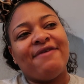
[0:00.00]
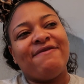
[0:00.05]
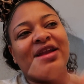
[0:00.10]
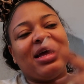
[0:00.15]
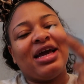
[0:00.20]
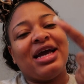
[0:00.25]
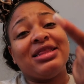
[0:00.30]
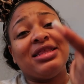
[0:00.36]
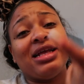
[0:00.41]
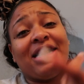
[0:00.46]
I feel
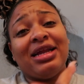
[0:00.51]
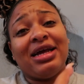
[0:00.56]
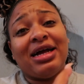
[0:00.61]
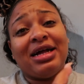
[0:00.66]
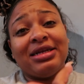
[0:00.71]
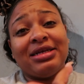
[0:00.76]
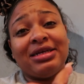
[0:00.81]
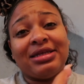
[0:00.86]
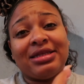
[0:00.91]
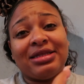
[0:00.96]
like I tell
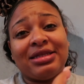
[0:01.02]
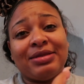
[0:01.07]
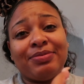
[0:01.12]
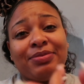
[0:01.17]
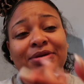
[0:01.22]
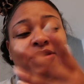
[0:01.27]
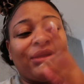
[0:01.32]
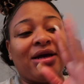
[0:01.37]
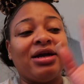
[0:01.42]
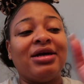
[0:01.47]
y'all this,
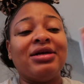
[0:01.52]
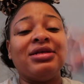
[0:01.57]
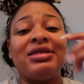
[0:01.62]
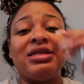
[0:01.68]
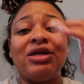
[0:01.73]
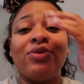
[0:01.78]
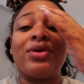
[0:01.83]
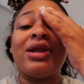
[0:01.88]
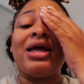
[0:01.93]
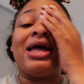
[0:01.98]
but I'm gonna
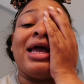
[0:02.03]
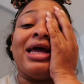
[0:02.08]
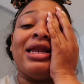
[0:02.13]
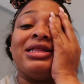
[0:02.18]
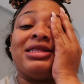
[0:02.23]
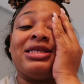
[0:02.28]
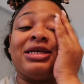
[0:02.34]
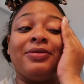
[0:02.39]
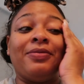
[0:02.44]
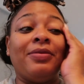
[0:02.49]
see when I'm
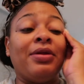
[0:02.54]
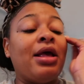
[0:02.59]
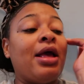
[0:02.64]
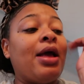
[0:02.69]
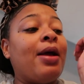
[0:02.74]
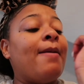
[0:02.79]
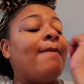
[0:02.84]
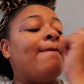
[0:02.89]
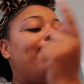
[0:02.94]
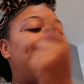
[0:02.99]
editing.
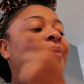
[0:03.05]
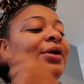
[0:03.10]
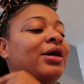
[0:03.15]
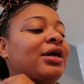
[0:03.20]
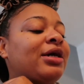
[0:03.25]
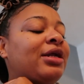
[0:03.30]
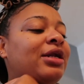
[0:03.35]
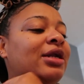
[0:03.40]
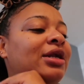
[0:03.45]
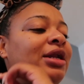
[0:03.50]

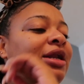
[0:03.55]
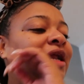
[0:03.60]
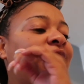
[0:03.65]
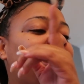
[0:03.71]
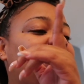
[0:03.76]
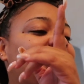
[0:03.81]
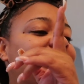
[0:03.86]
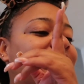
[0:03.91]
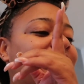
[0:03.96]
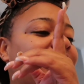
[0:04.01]
But
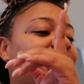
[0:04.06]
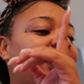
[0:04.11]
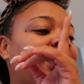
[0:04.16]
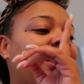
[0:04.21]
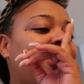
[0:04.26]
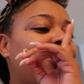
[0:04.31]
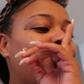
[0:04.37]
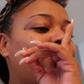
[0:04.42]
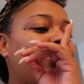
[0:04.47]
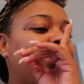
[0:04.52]
like I said,
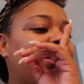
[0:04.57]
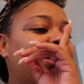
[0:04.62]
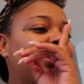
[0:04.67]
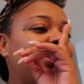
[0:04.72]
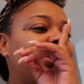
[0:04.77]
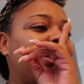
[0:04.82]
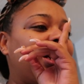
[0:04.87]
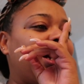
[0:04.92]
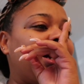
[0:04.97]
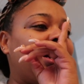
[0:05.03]
I
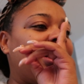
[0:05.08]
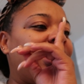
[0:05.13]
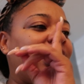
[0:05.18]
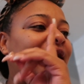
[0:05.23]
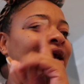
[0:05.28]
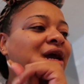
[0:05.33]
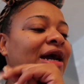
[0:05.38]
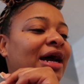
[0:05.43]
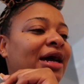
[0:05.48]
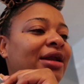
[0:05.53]
wish
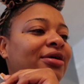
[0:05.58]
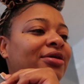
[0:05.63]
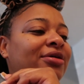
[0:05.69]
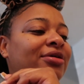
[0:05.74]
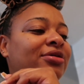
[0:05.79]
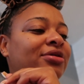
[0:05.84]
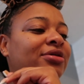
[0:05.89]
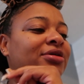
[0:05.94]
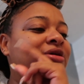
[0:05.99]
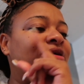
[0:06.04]
I had
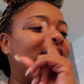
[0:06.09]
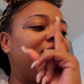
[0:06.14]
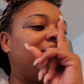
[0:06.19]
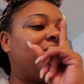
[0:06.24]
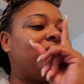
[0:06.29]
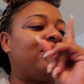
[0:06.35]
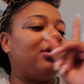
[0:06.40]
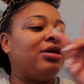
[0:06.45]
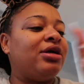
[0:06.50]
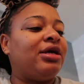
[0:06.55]
a
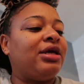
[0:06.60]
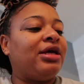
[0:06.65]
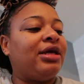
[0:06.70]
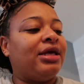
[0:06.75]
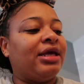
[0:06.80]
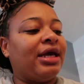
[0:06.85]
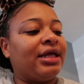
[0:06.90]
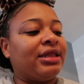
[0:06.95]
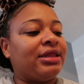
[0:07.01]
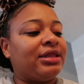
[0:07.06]

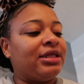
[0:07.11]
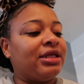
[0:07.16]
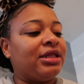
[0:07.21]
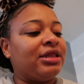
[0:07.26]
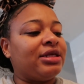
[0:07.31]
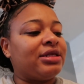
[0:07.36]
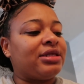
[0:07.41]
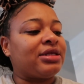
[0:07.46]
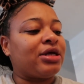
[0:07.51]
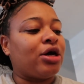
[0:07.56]
get
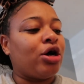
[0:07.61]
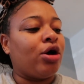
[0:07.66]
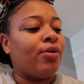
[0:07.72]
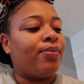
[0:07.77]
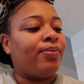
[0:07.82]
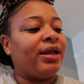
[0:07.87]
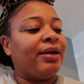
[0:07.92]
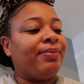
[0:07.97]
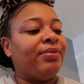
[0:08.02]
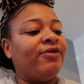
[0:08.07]
this
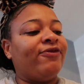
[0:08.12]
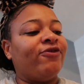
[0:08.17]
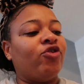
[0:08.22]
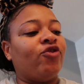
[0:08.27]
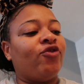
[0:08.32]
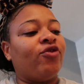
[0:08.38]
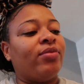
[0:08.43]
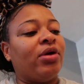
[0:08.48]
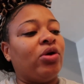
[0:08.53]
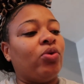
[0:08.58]
cup like before
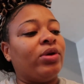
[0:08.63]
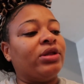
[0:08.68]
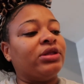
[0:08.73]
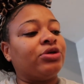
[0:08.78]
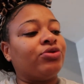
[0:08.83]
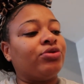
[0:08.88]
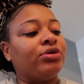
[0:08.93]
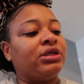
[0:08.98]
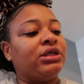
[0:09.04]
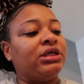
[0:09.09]
for my
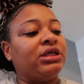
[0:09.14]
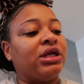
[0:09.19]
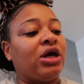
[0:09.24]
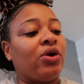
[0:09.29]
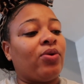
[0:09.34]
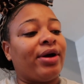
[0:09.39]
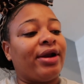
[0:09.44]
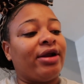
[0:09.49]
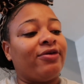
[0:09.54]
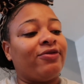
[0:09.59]
winter routine
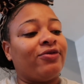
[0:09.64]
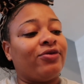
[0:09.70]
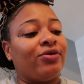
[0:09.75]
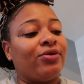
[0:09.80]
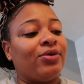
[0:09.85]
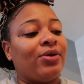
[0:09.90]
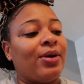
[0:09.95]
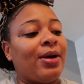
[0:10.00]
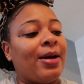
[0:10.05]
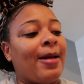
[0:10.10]
or
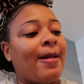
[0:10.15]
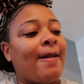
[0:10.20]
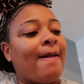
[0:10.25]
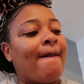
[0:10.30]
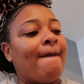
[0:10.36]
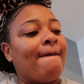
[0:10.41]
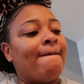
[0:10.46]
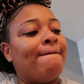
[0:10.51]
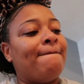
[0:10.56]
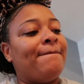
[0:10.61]
whatever.
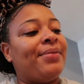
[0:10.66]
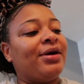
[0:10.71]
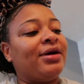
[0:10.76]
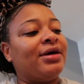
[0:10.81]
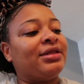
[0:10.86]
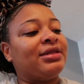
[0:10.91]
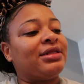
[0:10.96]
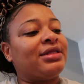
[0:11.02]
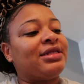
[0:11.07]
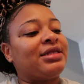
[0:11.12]

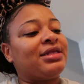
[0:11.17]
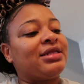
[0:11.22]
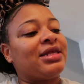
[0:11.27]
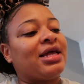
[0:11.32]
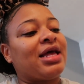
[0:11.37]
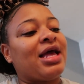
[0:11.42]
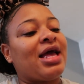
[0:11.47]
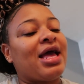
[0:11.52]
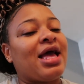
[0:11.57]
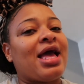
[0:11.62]
But
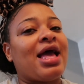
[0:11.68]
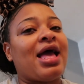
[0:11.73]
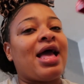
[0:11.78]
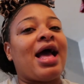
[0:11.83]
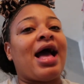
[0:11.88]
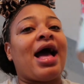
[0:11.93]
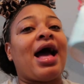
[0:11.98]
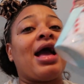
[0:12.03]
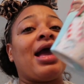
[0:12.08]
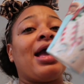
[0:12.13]

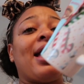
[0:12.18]
I